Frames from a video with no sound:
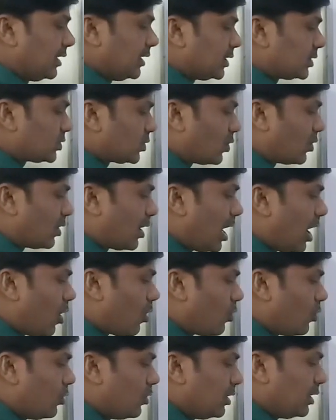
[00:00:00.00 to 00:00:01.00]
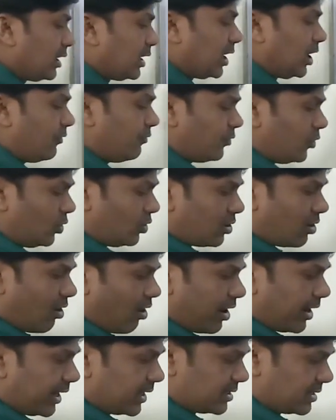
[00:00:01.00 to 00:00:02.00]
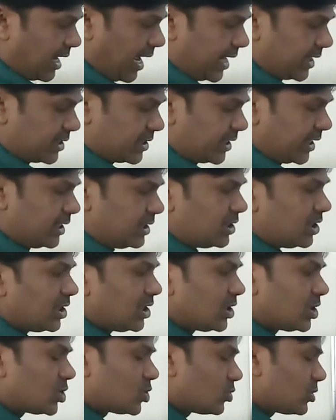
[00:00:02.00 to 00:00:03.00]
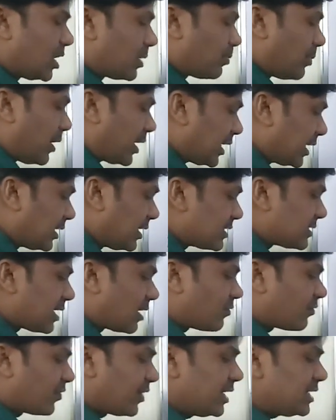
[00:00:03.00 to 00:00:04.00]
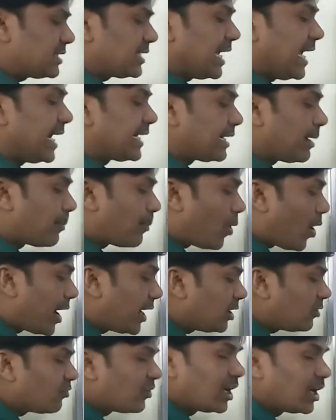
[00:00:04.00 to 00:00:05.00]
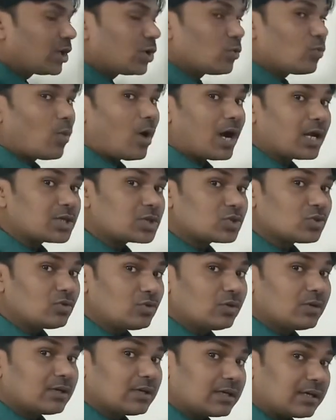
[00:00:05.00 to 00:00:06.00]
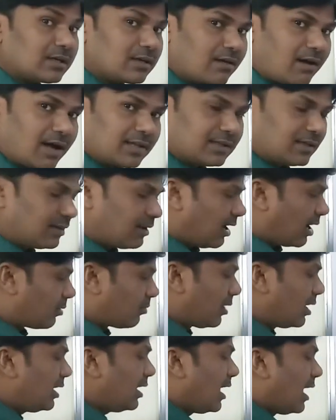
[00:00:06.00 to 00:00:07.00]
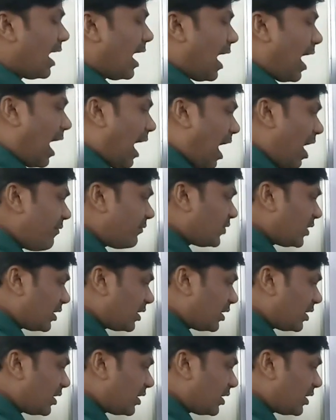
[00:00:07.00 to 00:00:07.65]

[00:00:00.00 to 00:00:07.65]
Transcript: So now, if you draw a tangent to that particular surface at a point where you want to draw the normal, after